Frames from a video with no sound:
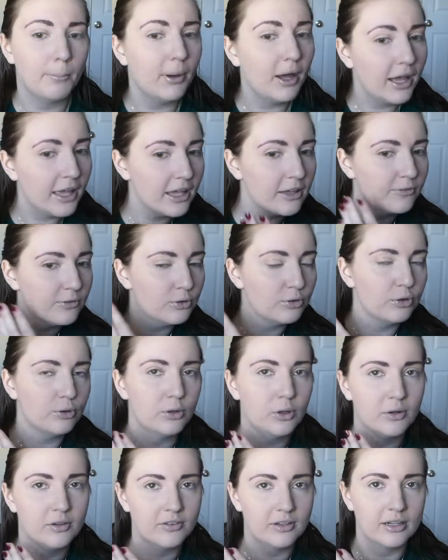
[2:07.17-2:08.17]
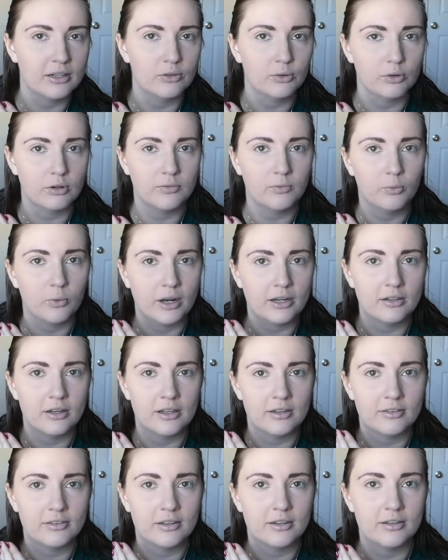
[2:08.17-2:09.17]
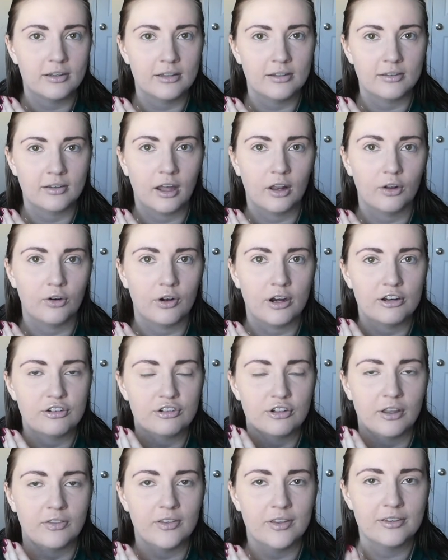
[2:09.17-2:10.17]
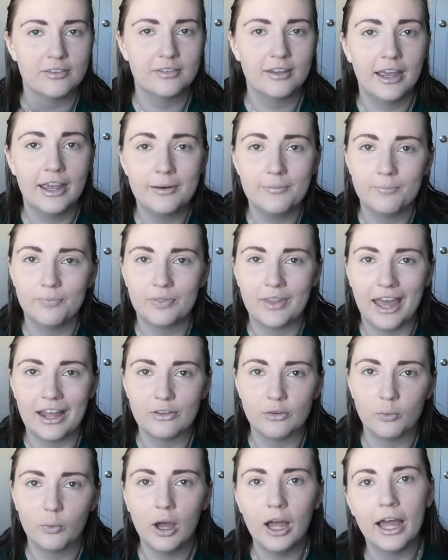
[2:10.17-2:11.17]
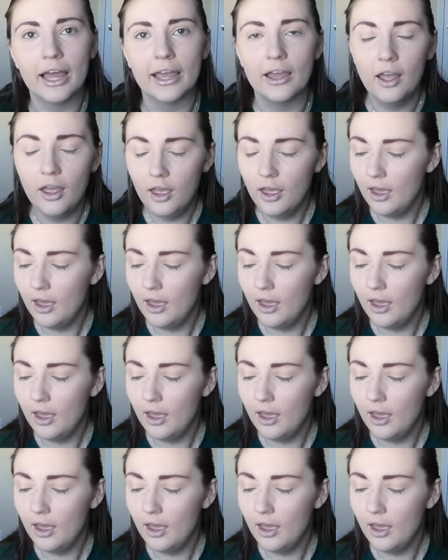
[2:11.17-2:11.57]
But if you do notice any sort of redness and discoloration on this side, that's why.